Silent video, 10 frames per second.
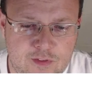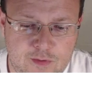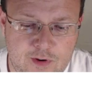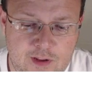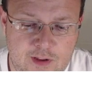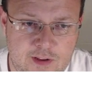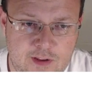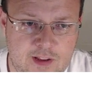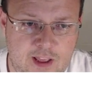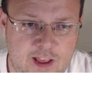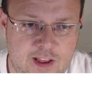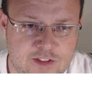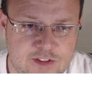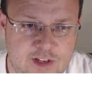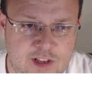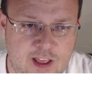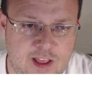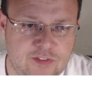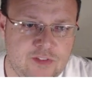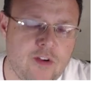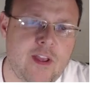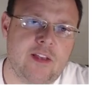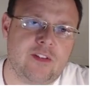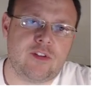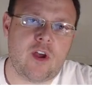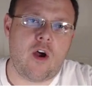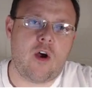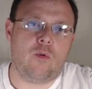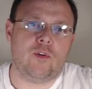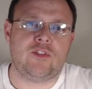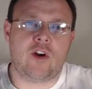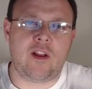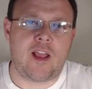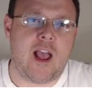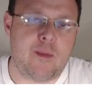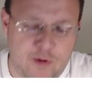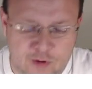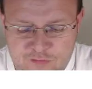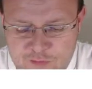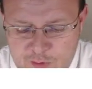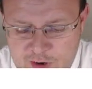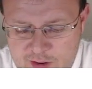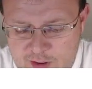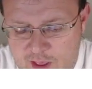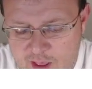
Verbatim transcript: 3 dash S. Okay, so we're starting iperf 3